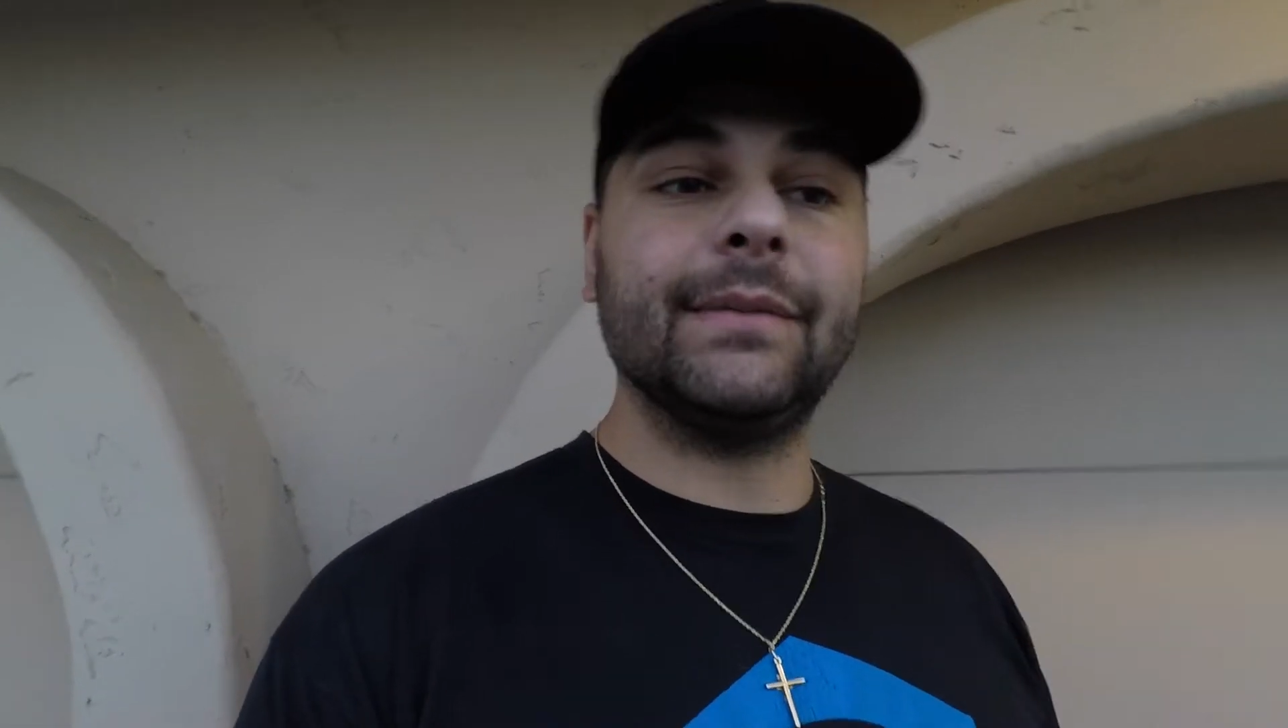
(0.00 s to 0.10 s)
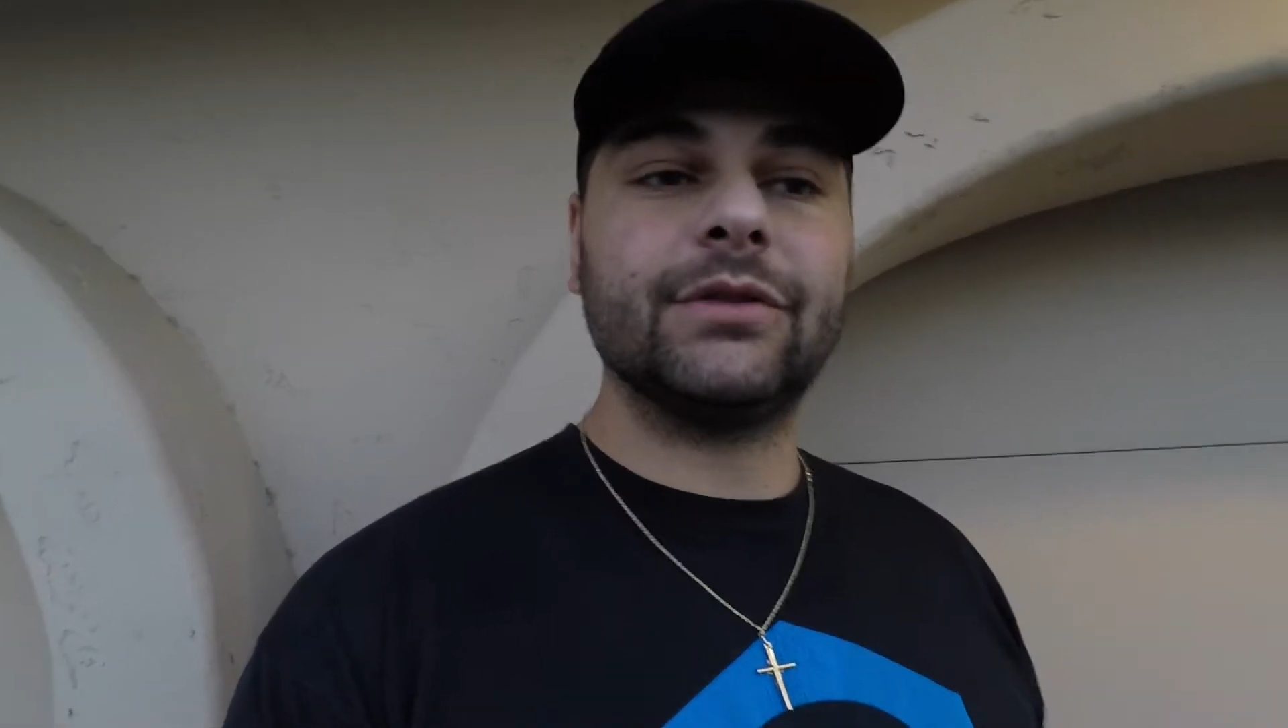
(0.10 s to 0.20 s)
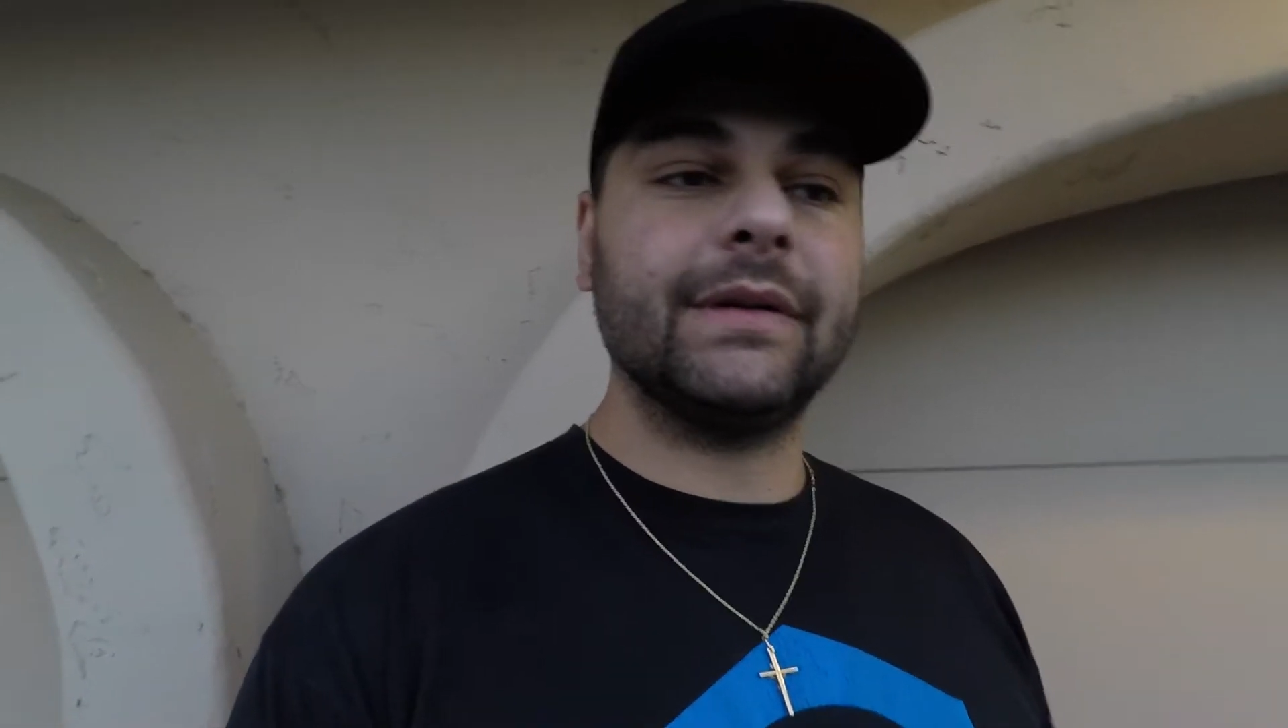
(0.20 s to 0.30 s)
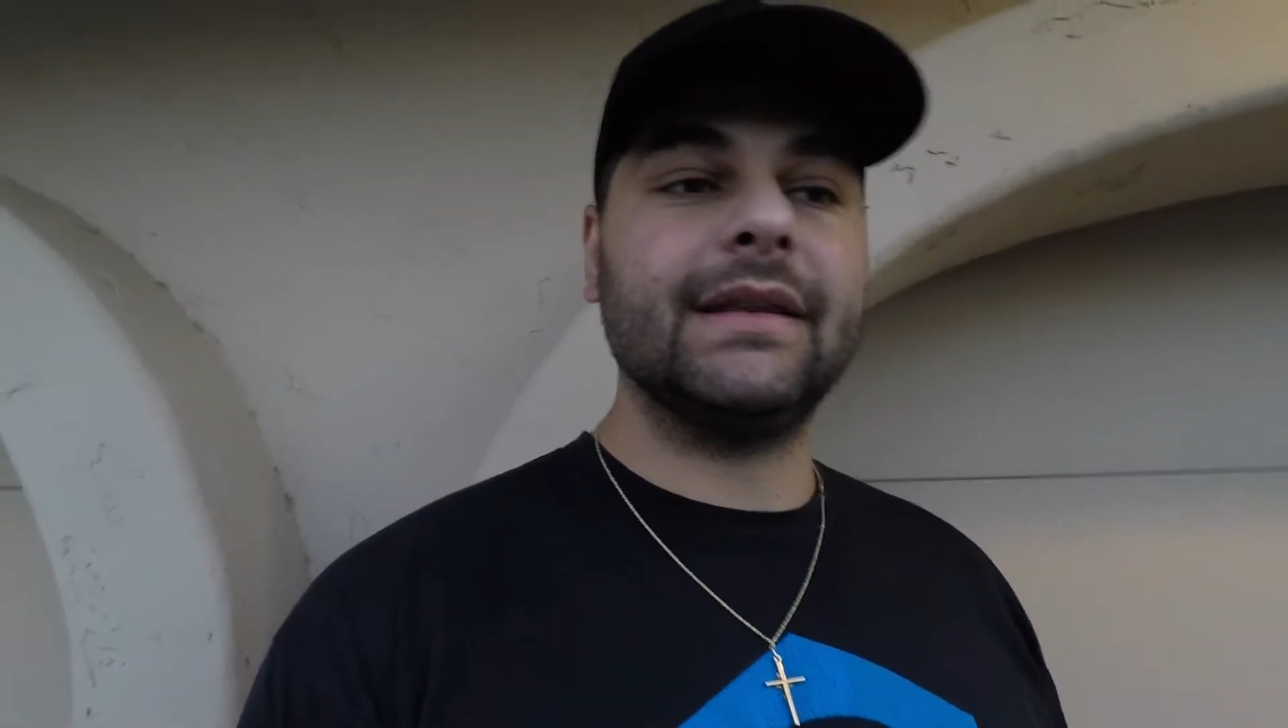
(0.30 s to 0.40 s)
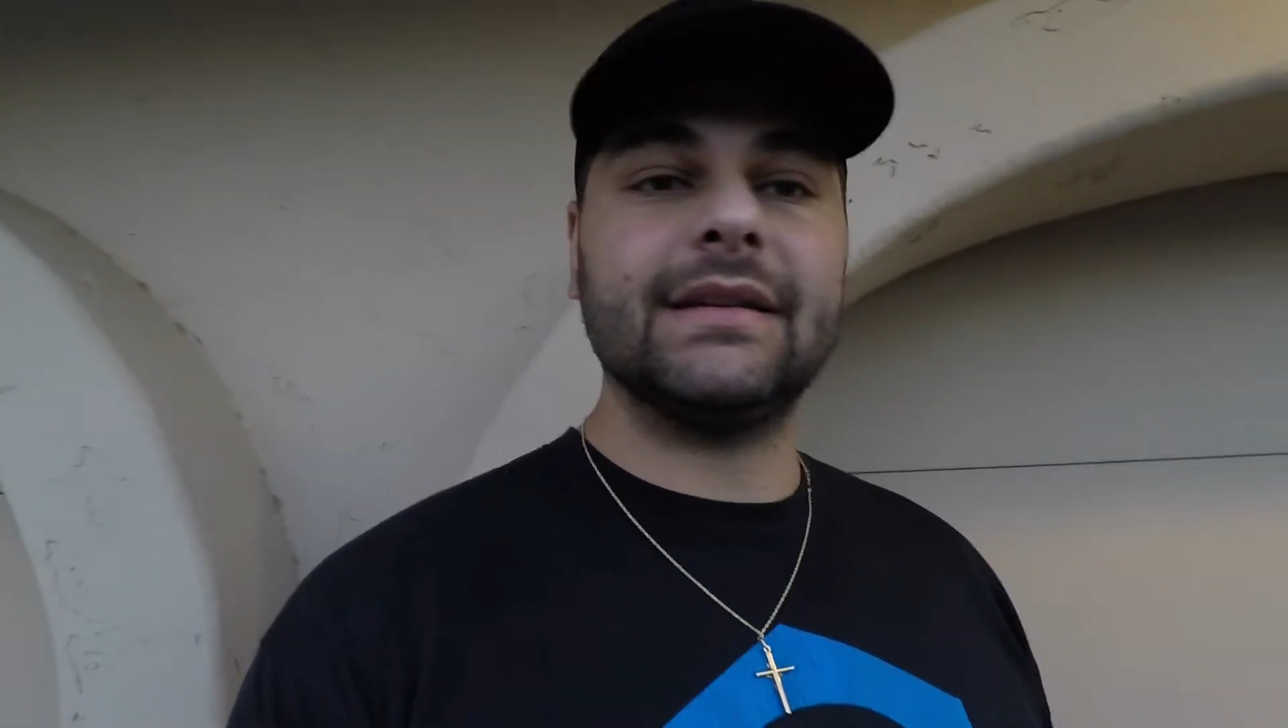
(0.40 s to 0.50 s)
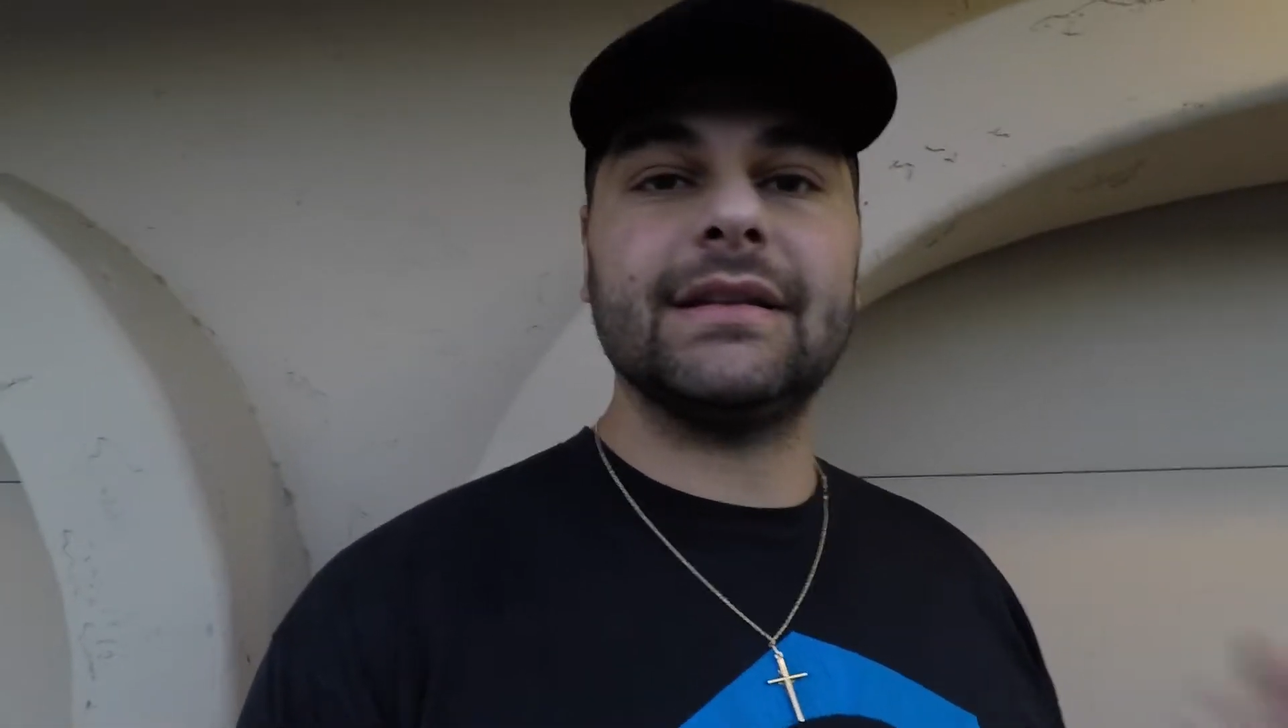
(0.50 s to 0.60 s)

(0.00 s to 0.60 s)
between this